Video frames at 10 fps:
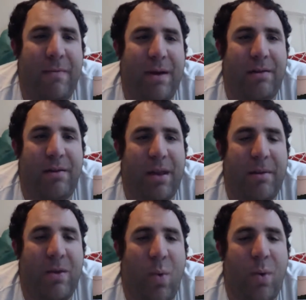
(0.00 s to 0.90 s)
for me because it's gonna
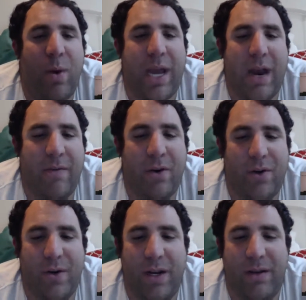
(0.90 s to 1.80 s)
be the 1 week
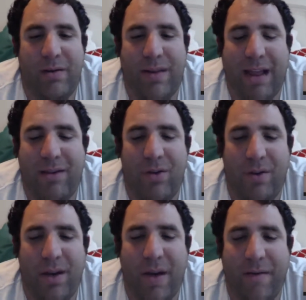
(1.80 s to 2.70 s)
anniversary, and that's
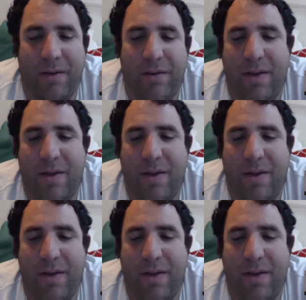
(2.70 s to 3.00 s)
usually the toughest.